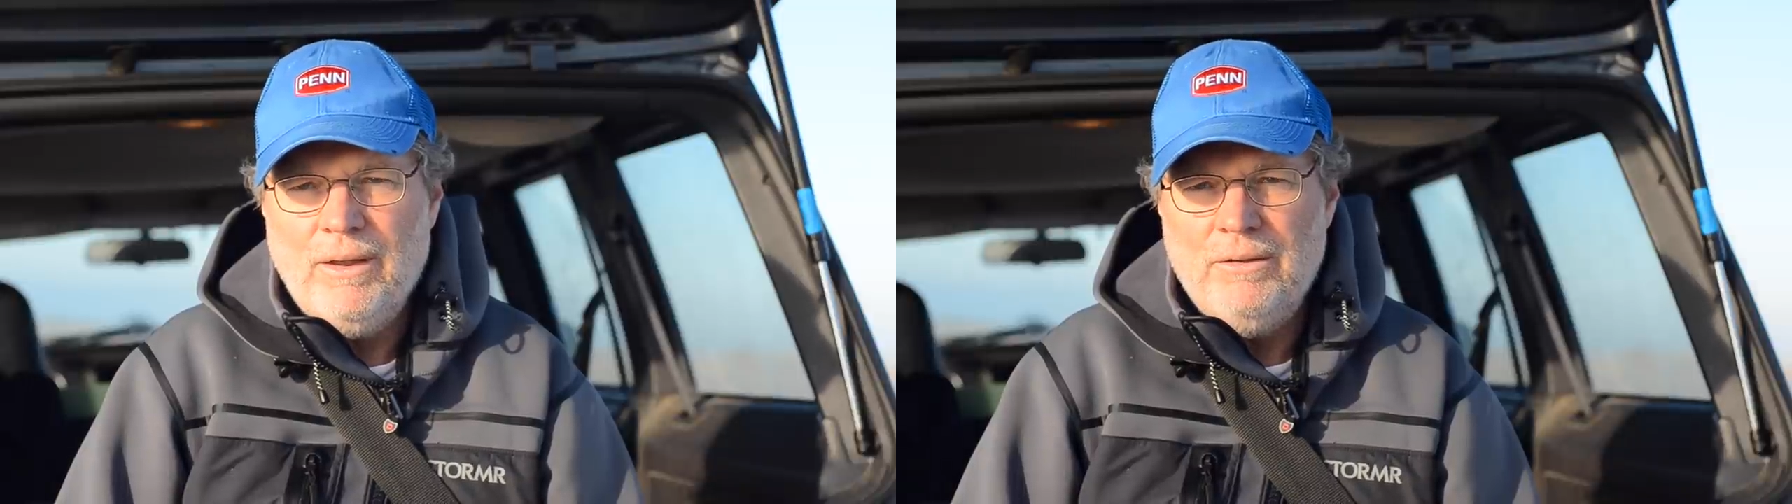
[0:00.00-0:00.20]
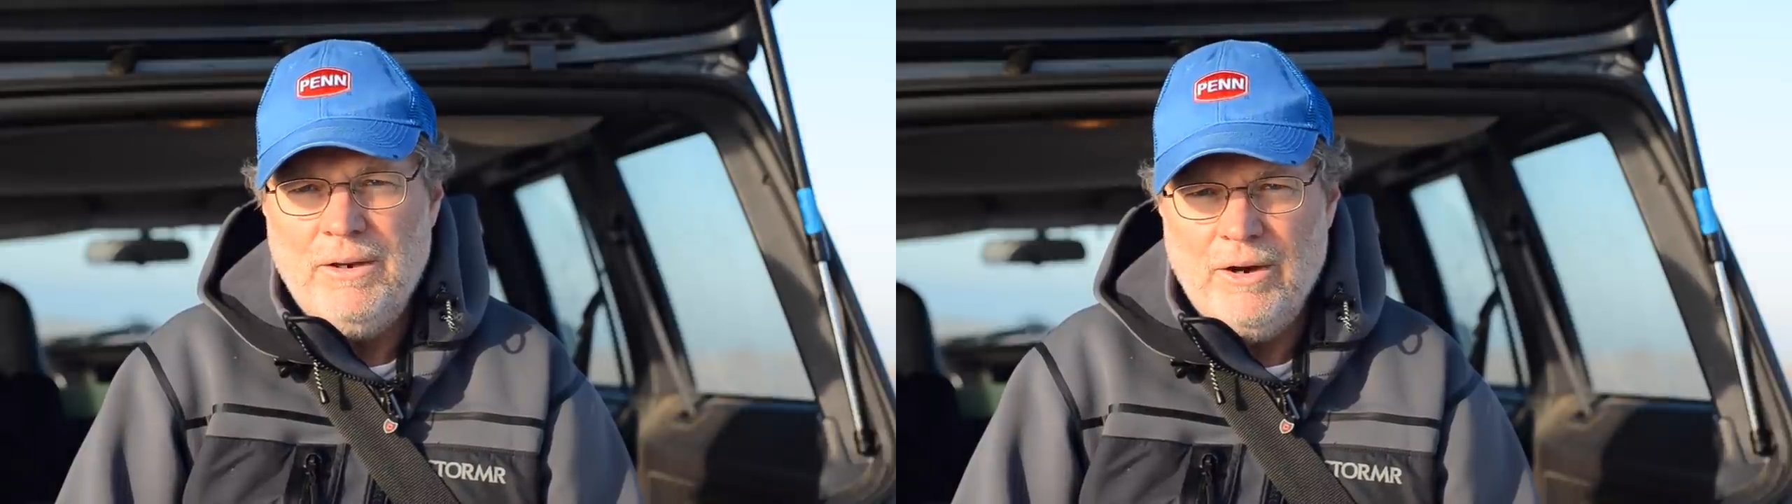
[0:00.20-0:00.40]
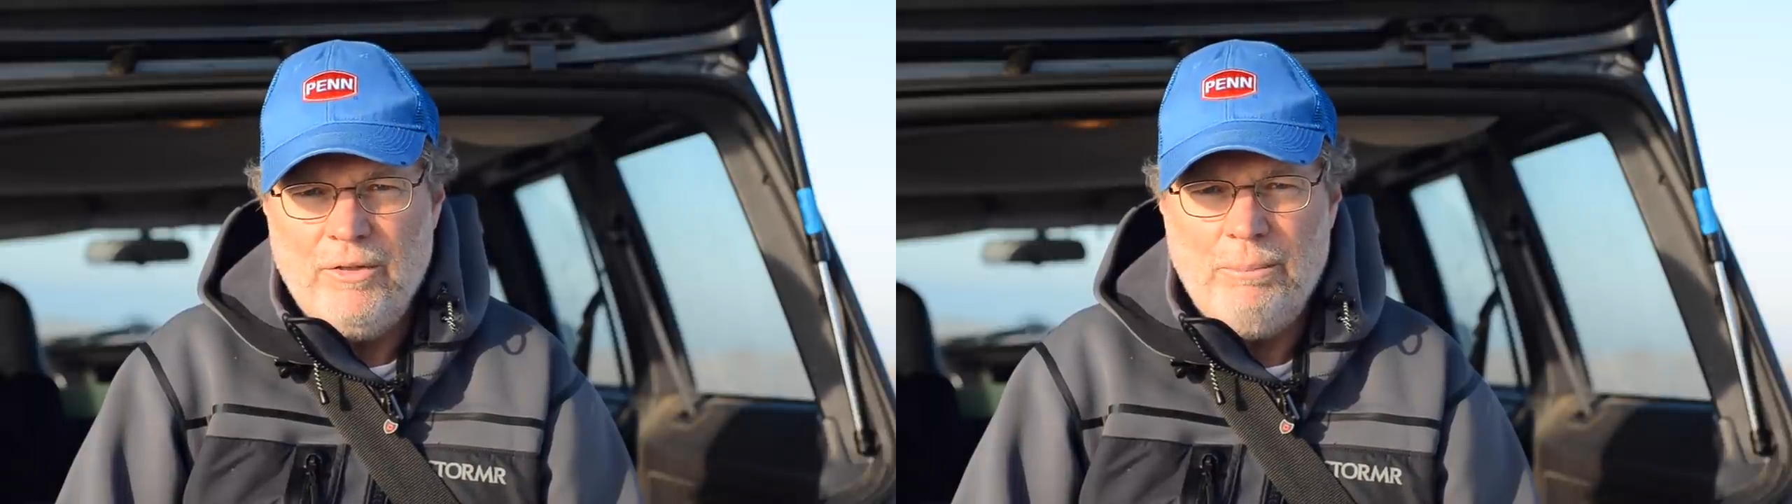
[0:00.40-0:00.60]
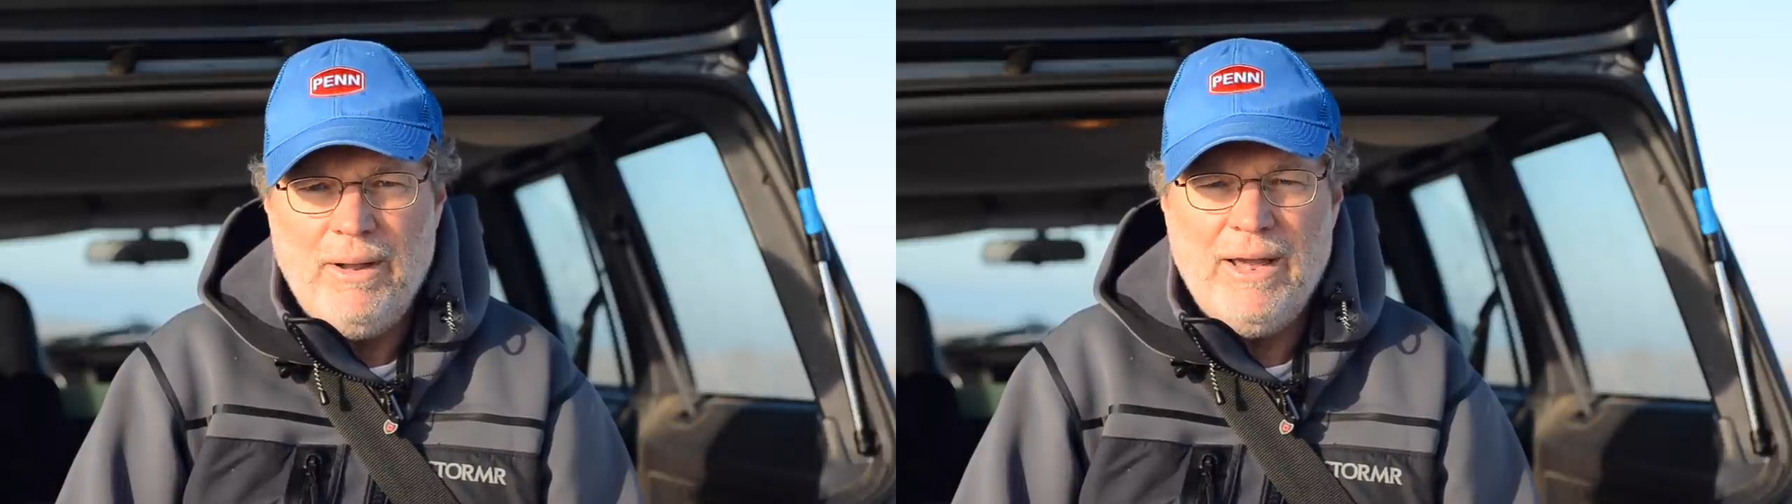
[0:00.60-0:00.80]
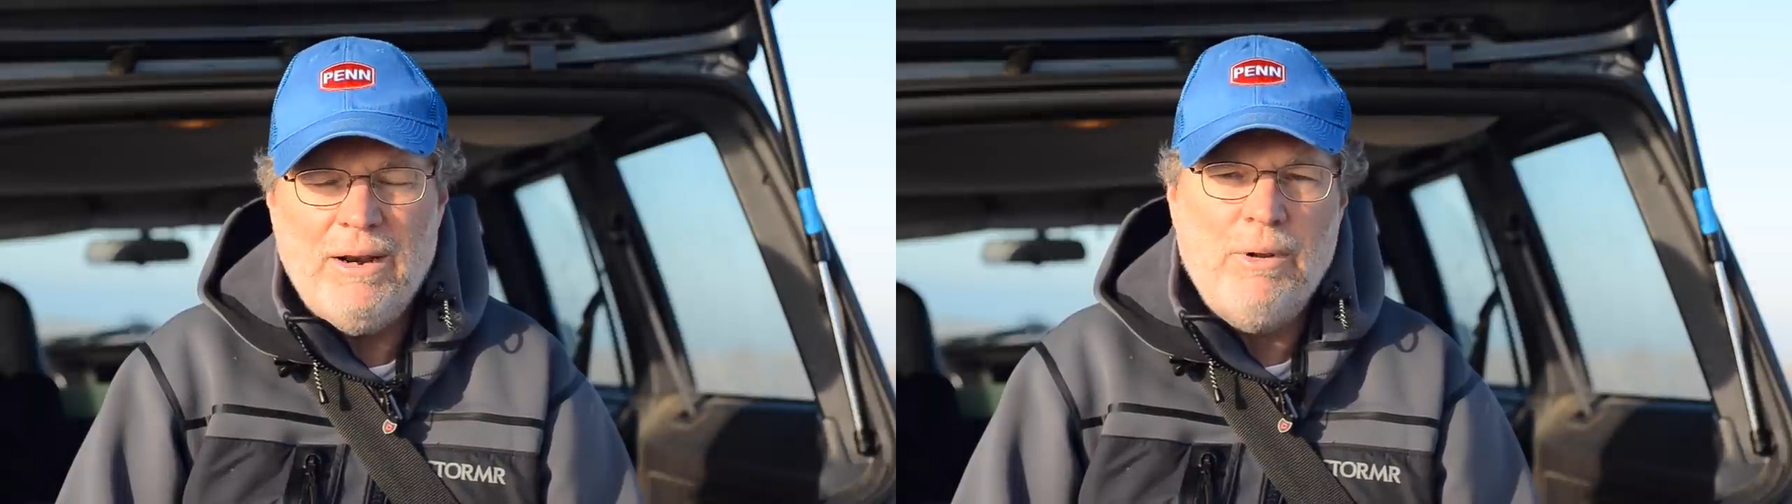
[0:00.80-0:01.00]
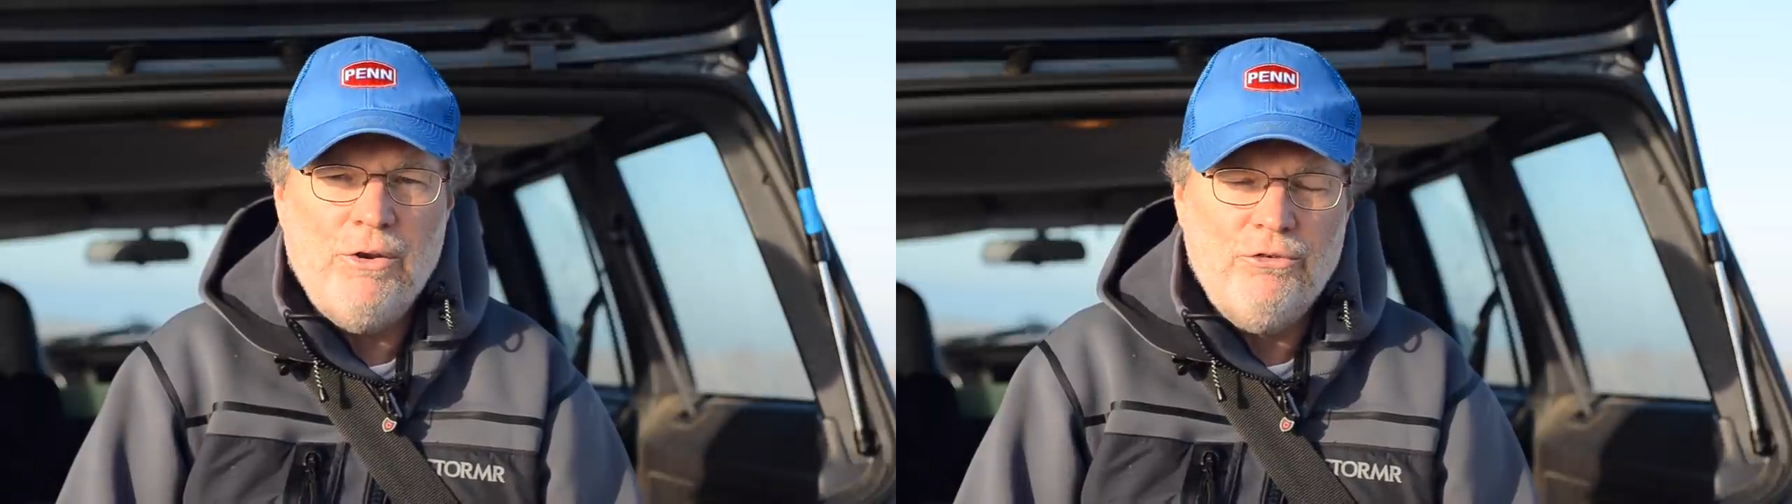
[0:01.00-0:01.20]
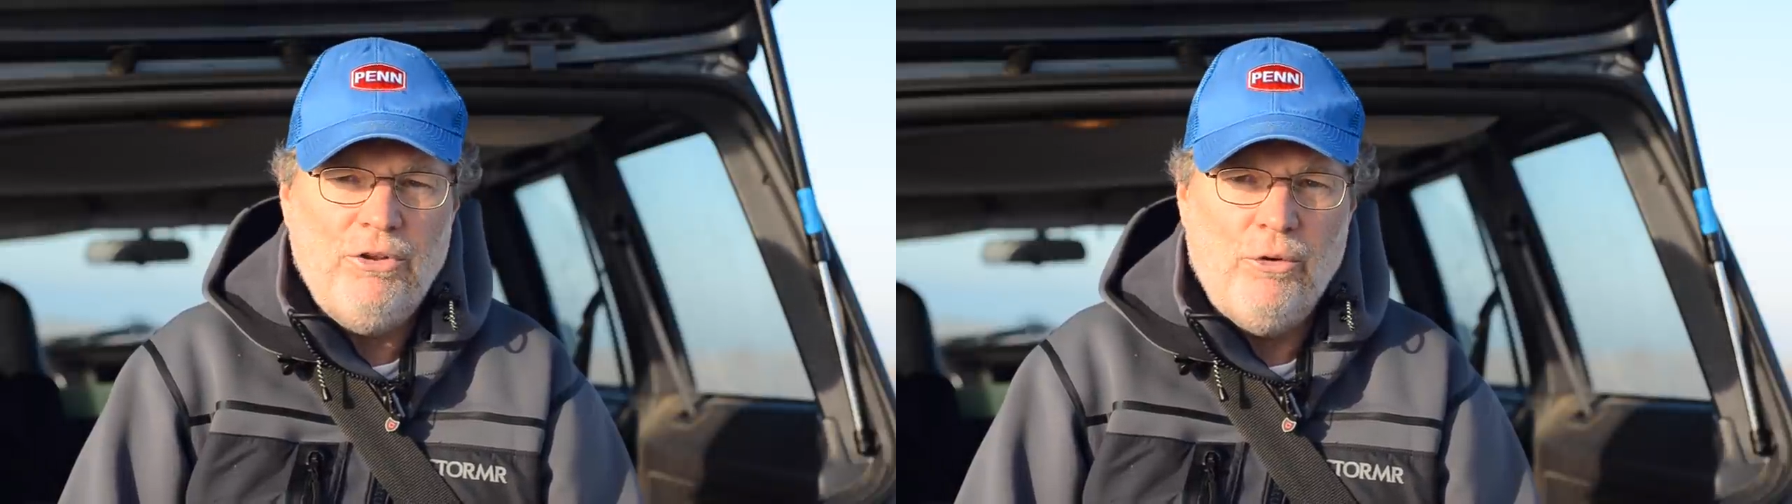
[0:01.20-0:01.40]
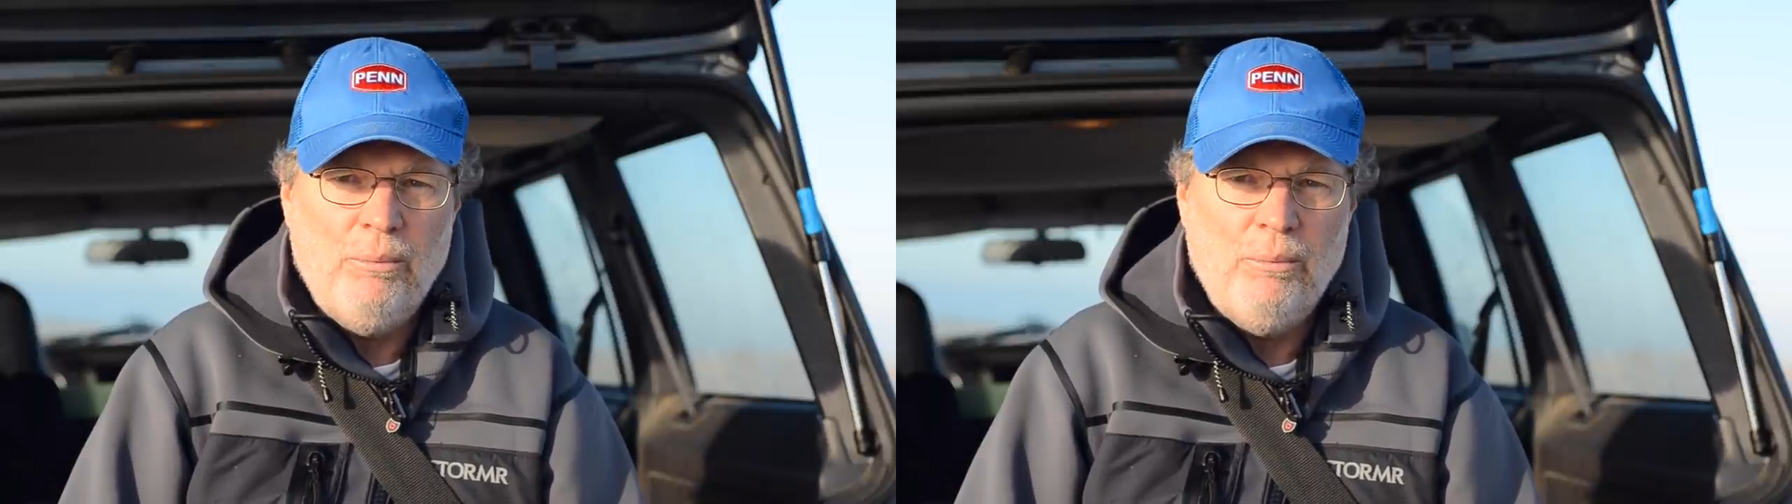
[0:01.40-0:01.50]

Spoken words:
near the bottom on a slow